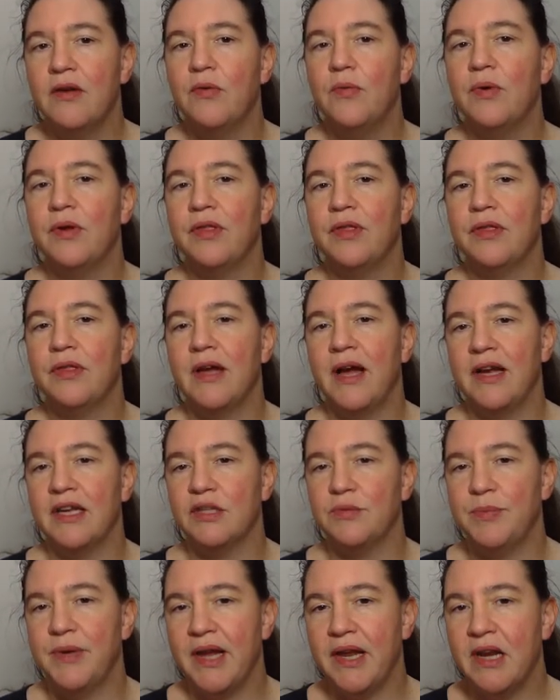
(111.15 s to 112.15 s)
With
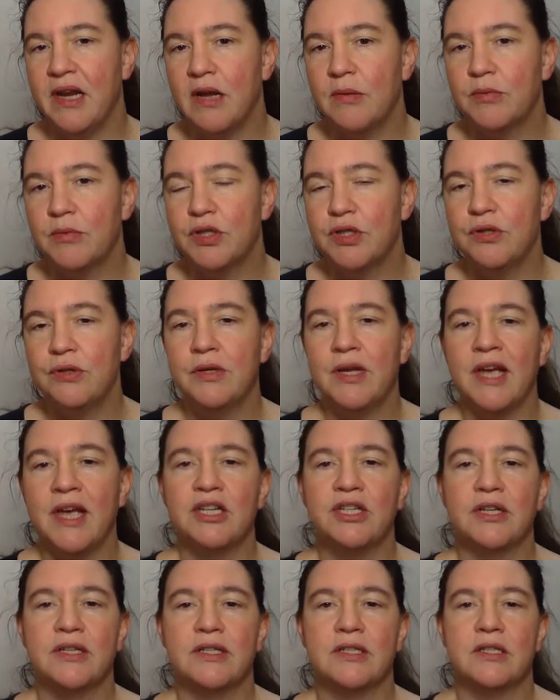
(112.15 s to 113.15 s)
ISBN numbers, you can
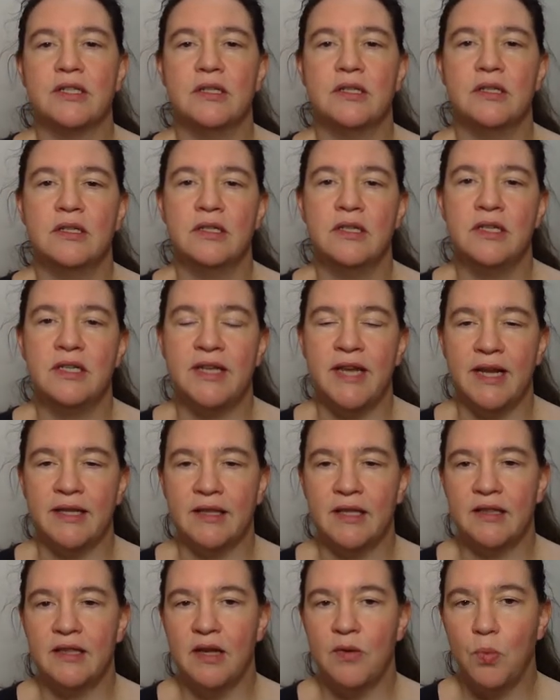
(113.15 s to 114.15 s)
just detect
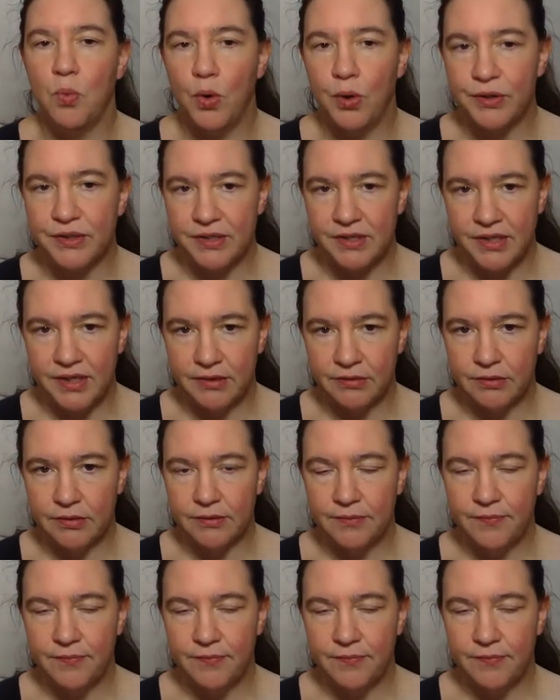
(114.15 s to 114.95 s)
that there was an error.